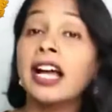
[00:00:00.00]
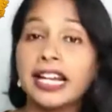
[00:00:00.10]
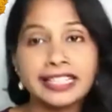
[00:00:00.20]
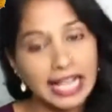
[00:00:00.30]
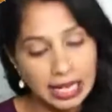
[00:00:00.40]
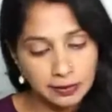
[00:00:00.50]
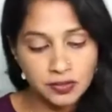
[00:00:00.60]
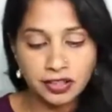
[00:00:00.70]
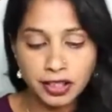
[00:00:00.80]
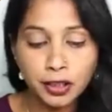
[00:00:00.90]
it
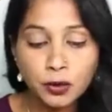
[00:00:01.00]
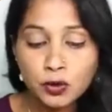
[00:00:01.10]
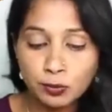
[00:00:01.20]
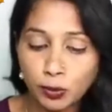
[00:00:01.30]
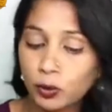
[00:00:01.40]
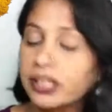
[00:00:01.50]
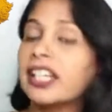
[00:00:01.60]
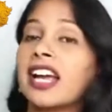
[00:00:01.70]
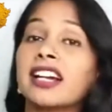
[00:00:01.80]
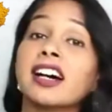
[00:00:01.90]
helps reduce
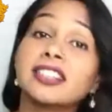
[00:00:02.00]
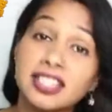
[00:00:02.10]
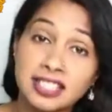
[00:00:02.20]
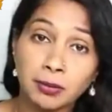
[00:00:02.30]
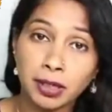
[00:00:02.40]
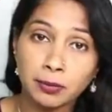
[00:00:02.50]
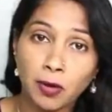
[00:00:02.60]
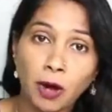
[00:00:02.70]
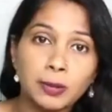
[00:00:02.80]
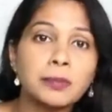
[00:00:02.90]
bloating and other stomach
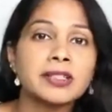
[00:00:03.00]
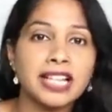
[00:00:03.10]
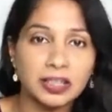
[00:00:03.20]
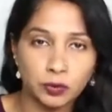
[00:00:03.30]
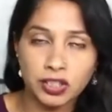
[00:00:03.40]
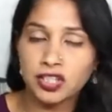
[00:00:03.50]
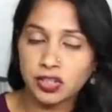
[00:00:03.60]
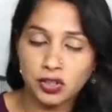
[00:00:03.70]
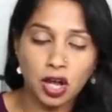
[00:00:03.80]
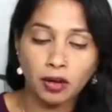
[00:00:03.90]
problems that we
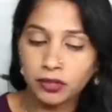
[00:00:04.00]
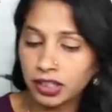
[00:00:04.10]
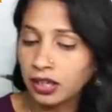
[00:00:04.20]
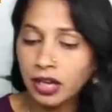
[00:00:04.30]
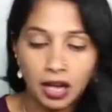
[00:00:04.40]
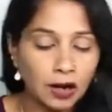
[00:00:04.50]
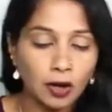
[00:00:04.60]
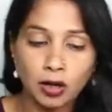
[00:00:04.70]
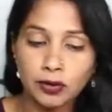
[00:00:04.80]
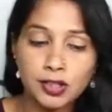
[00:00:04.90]
just saw. We have
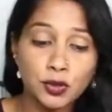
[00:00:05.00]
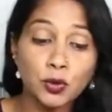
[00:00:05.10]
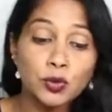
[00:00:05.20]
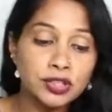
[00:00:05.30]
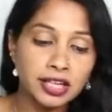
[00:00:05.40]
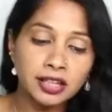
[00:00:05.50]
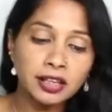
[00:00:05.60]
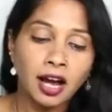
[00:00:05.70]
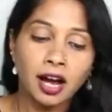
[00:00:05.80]
always used it.